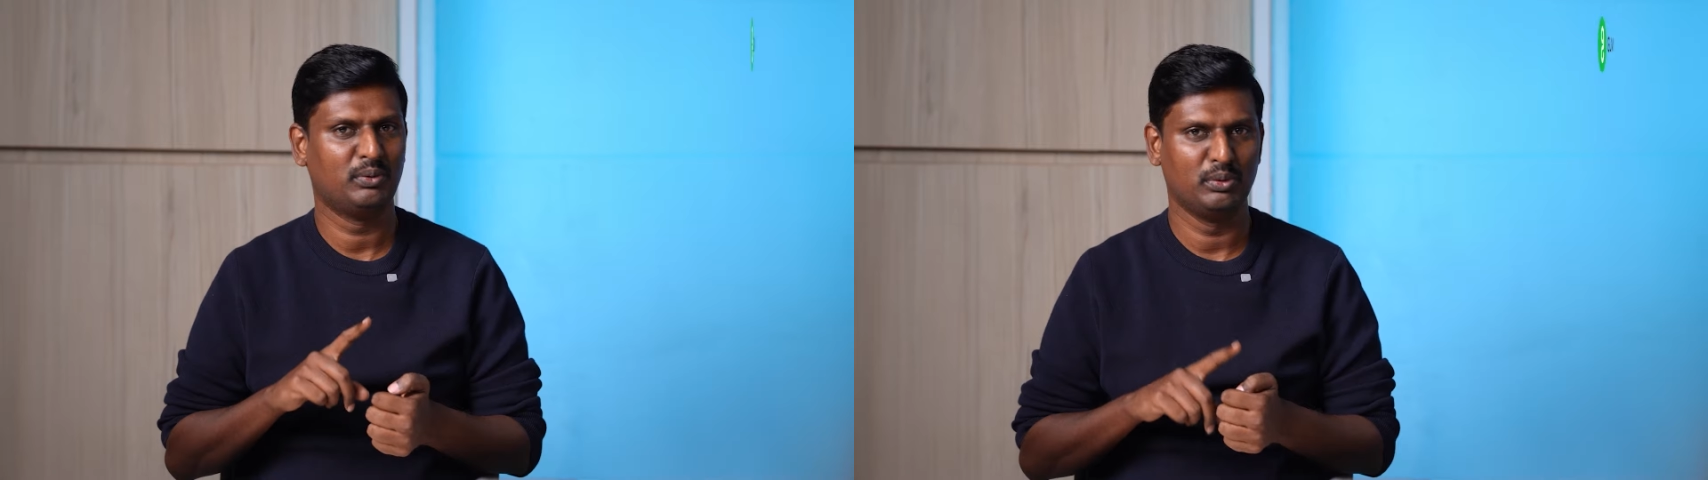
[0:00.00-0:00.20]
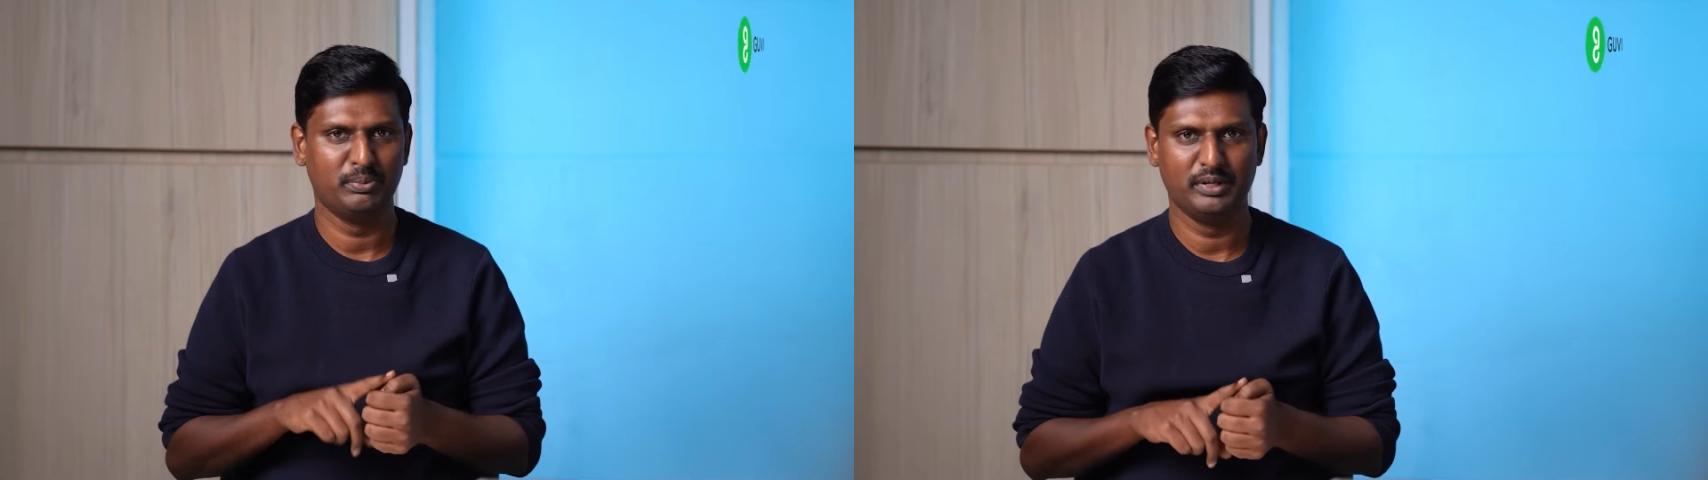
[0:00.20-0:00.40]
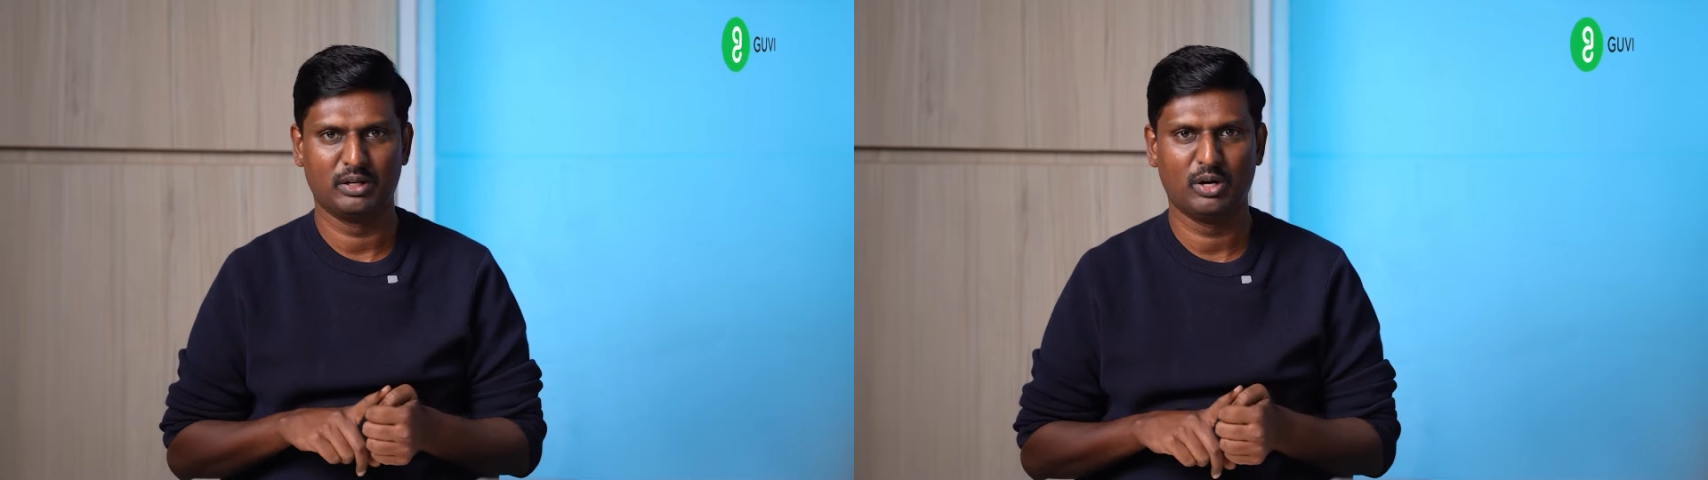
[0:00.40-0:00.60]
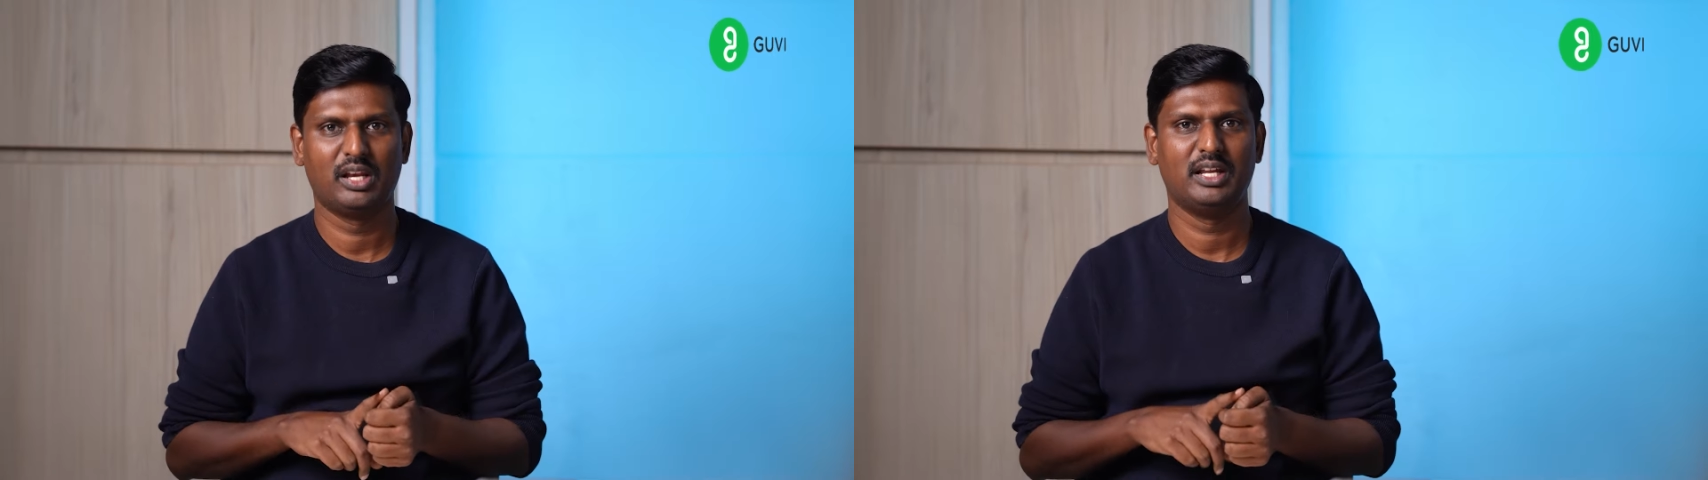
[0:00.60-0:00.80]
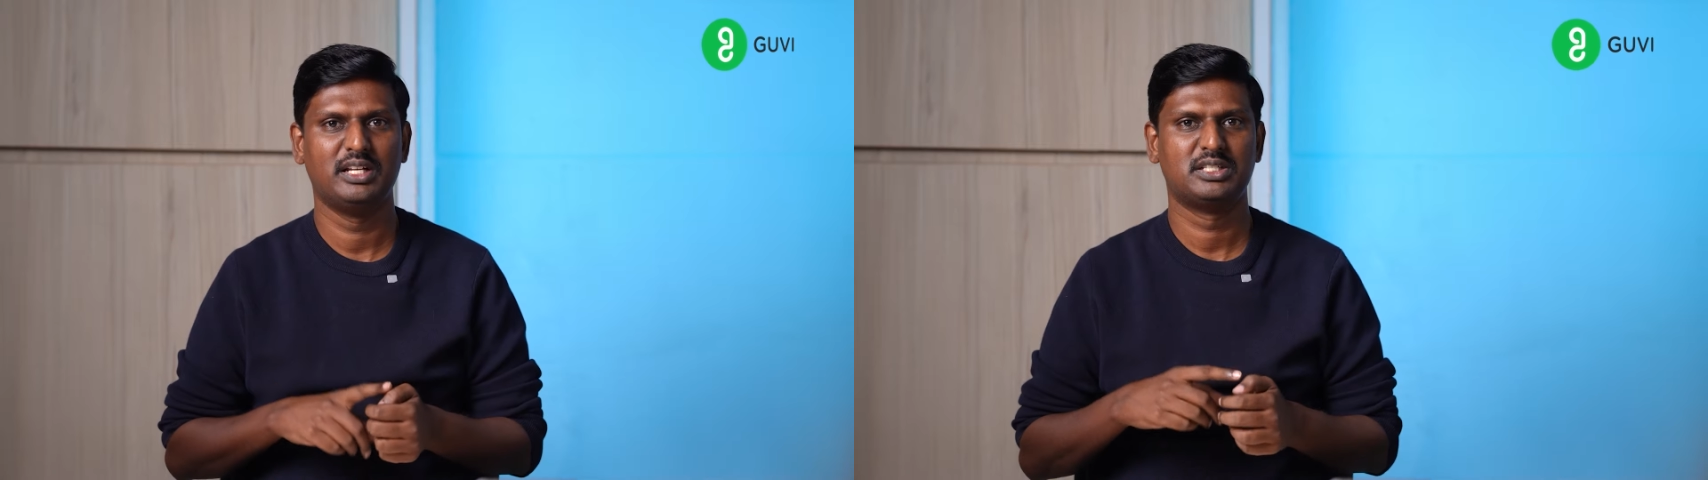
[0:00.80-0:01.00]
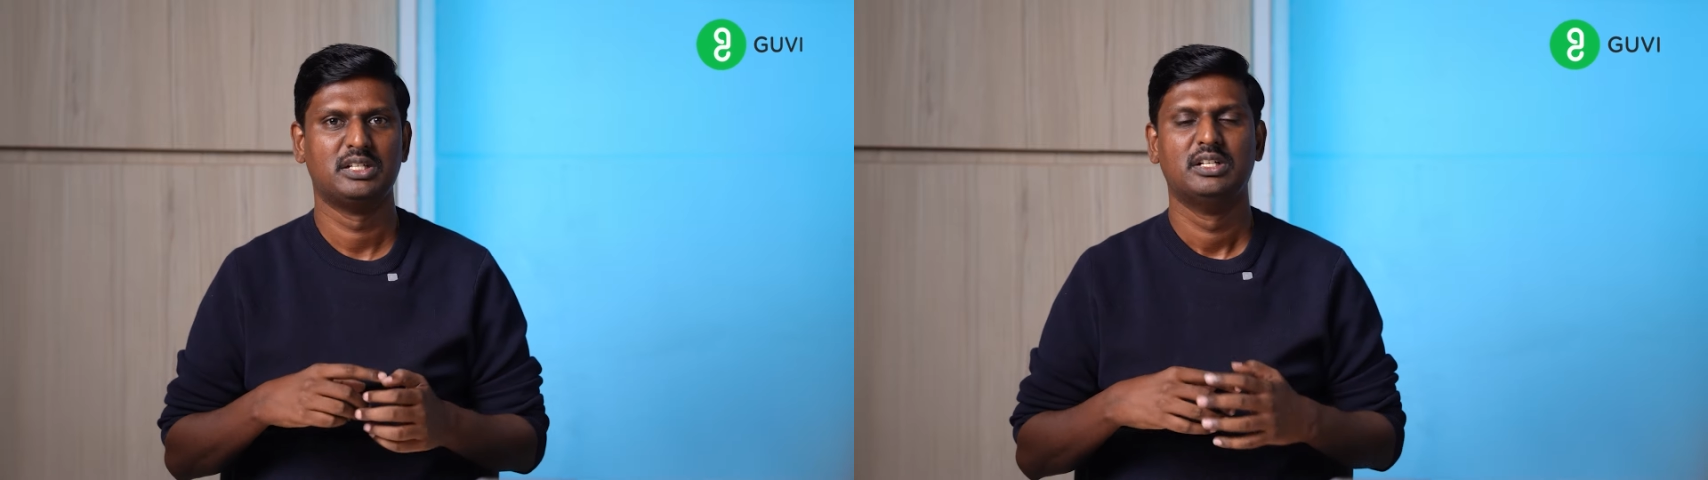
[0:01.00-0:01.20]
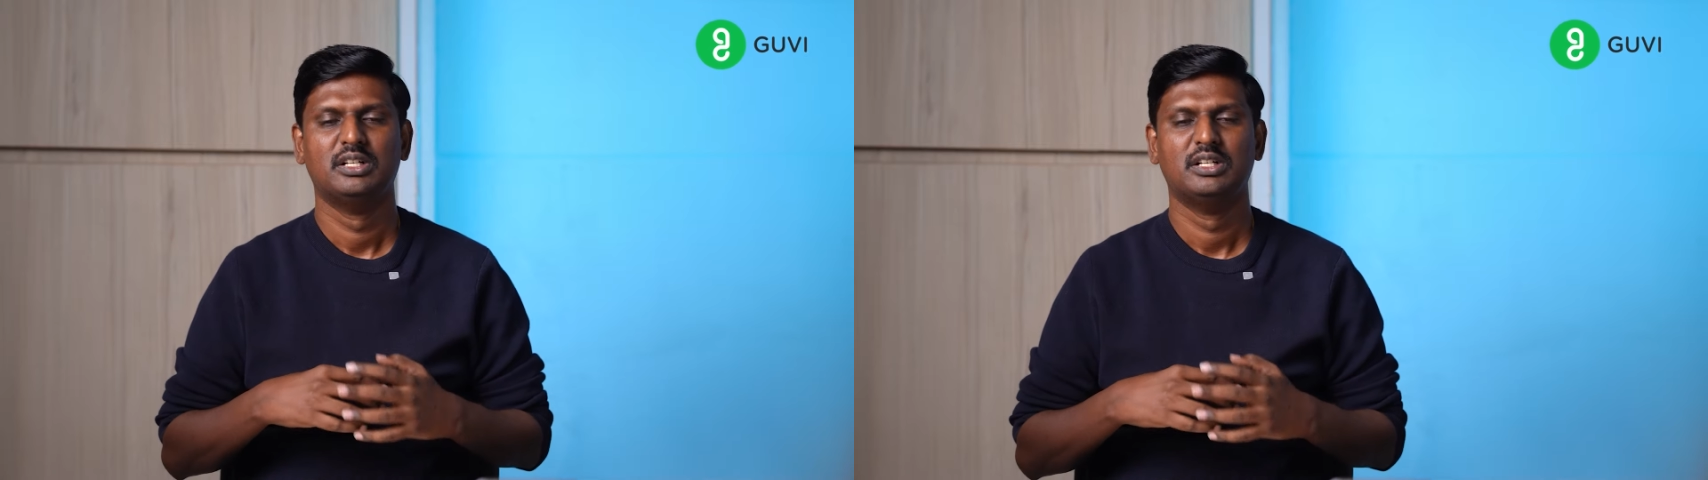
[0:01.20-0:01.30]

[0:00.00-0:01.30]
could be a college,